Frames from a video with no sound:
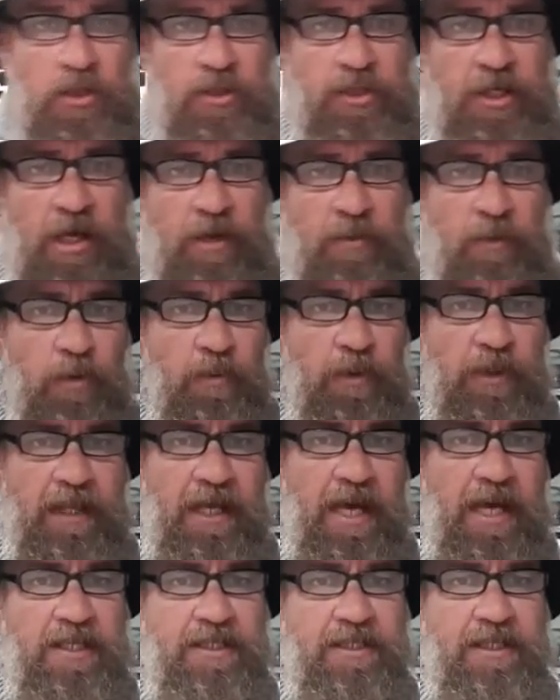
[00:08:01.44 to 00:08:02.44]
gentleman with
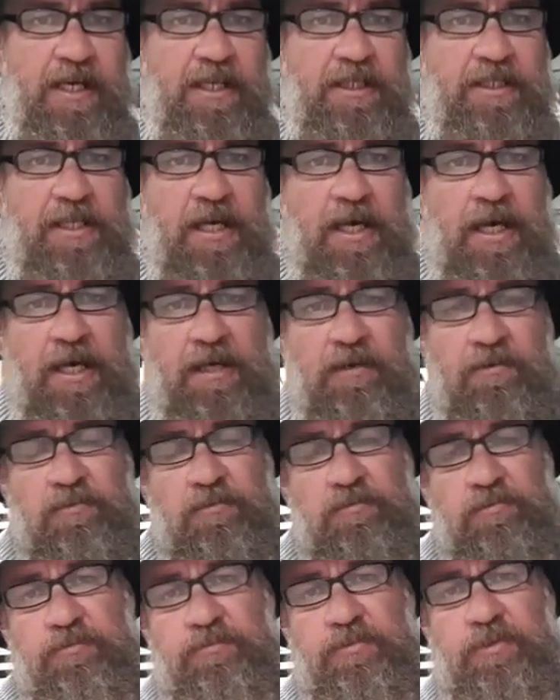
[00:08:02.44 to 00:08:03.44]
the SDC
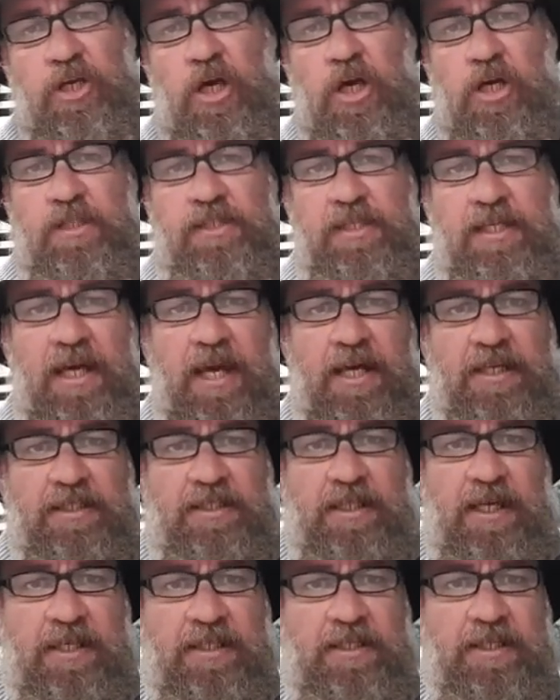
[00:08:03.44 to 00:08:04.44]
turns the
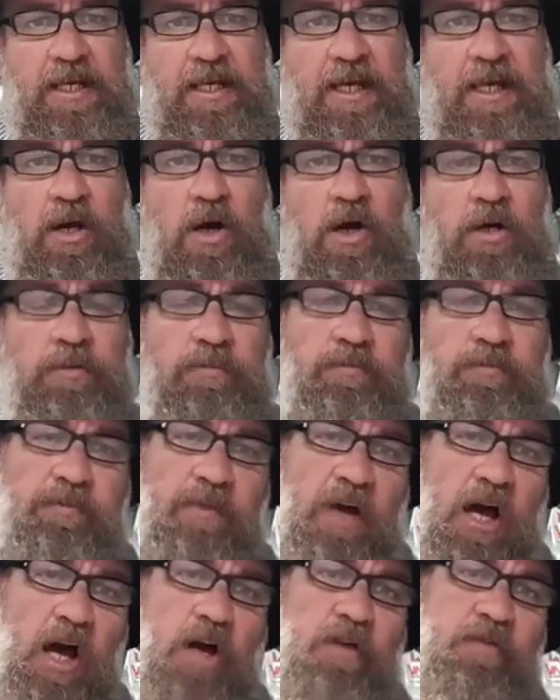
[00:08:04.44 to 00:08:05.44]
SDC on
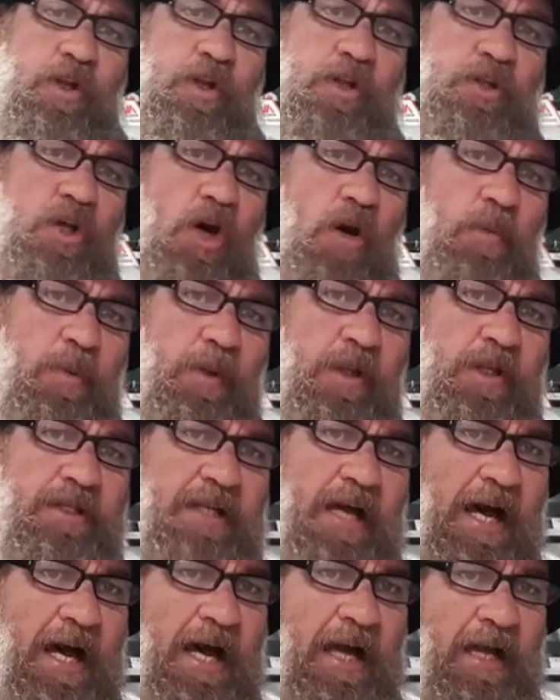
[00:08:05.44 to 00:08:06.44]
over the top of the
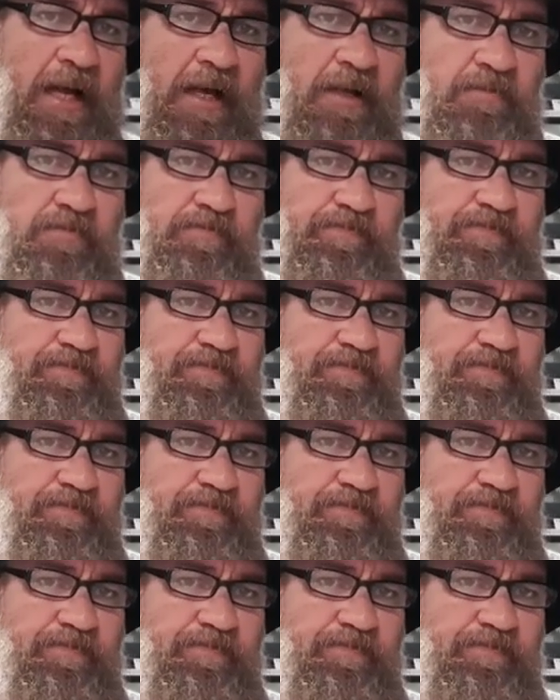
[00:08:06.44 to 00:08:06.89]
target.